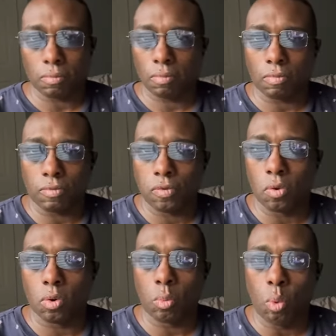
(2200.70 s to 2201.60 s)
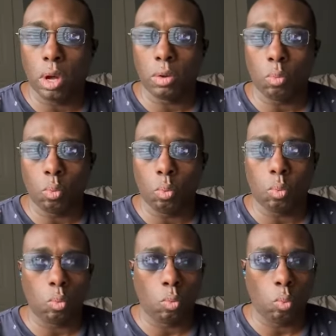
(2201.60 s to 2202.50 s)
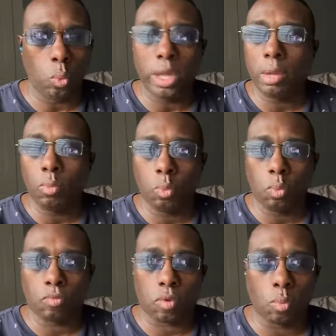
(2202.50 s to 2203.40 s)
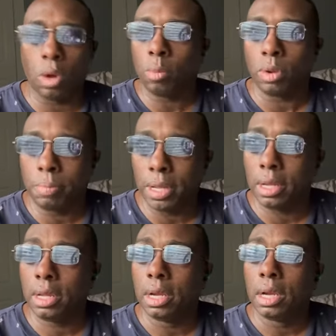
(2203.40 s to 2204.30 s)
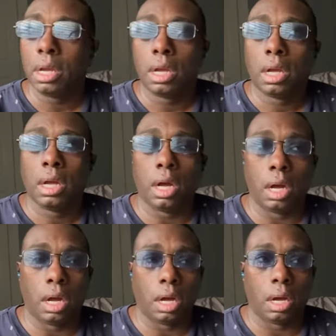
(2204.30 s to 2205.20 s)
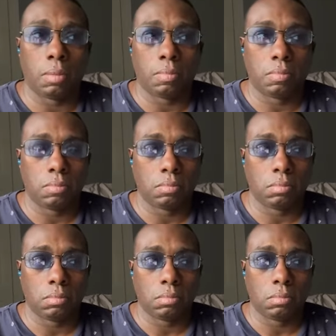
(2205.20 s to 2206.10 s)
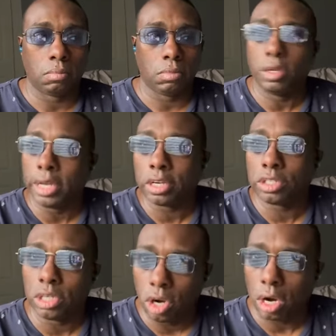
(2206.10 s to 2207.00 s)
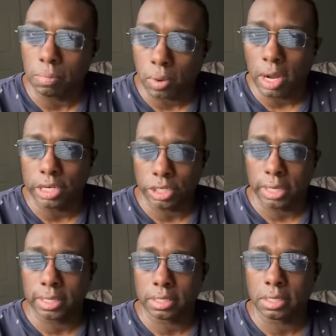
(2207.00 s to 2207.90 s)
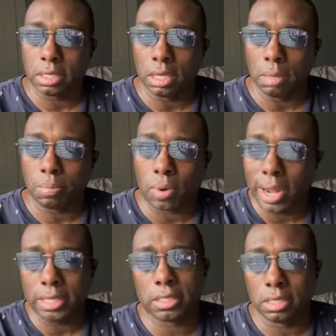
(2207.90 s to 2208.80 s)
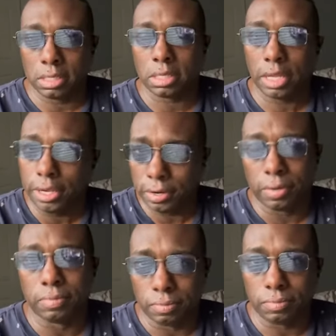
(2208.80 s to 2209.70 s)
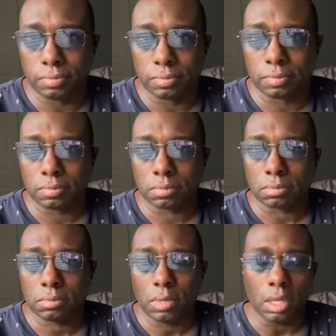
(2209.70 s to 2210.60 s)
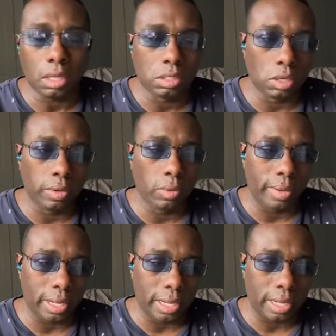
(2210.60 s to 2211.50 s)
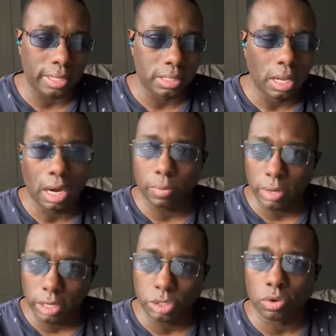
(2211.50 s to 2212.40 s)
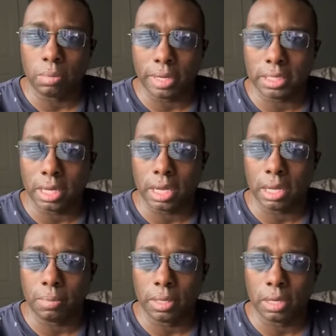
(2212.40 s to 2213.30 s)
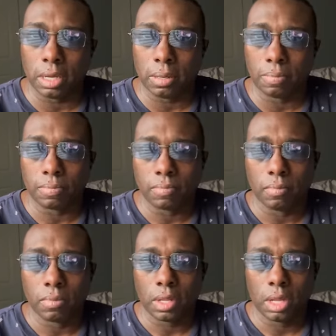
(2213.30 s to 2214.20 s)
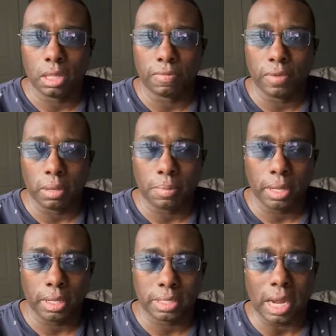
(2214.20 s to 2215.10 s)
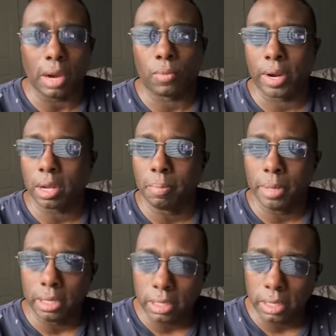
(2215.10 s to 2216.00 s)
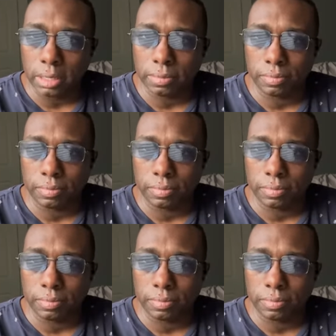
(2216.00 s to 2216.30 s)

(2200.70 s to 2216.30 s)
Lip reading: for what would be the Nickerson Garden Project's prices here. So anyway, guys, I really enjoyed my time in the Philippines. I recommend it.